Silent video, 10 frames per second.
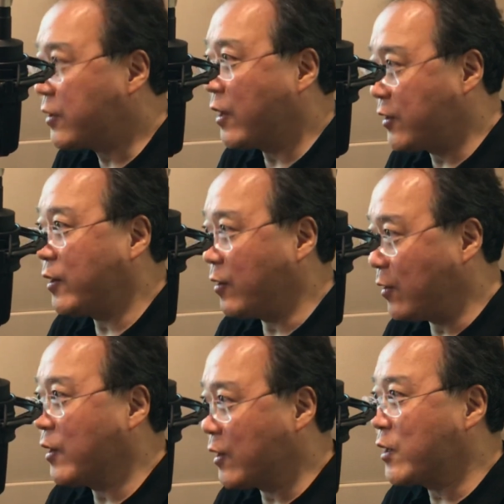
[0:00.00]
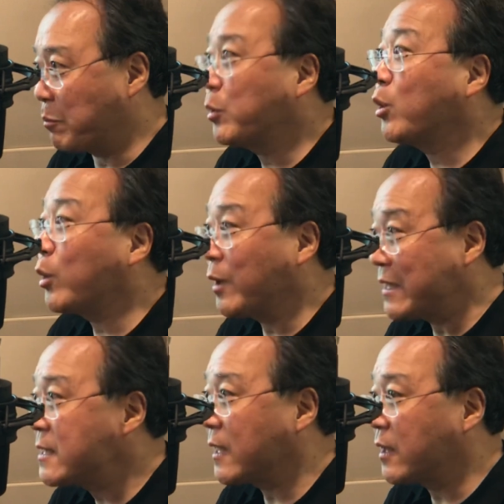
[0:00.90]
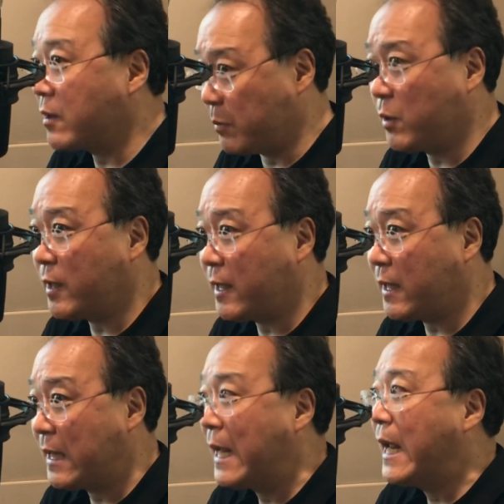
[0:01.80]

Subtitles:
the pluralistic community.